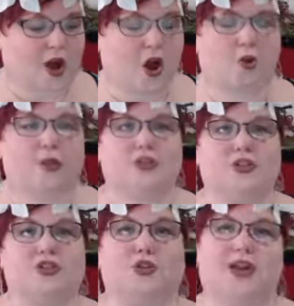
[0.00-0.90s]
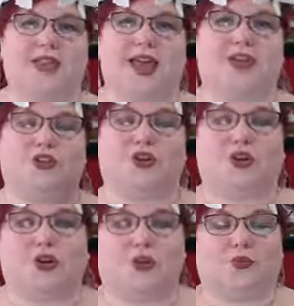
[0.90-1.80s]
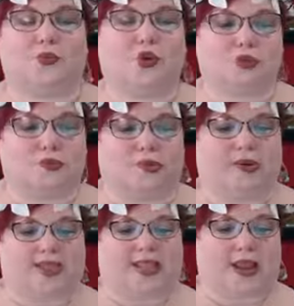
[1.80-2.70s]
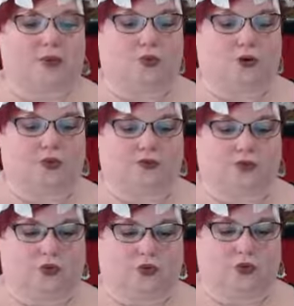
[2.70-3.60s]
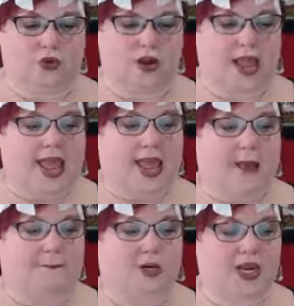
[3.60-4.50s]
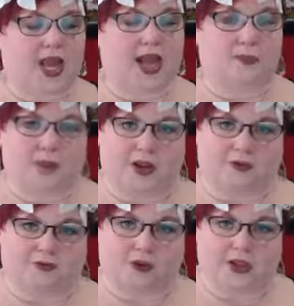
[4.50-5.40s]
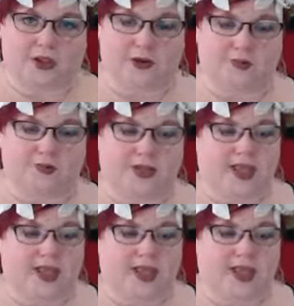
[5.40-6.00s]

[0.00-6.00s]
I hope you enjoy that Yule workbook that I worked for and put up there for you.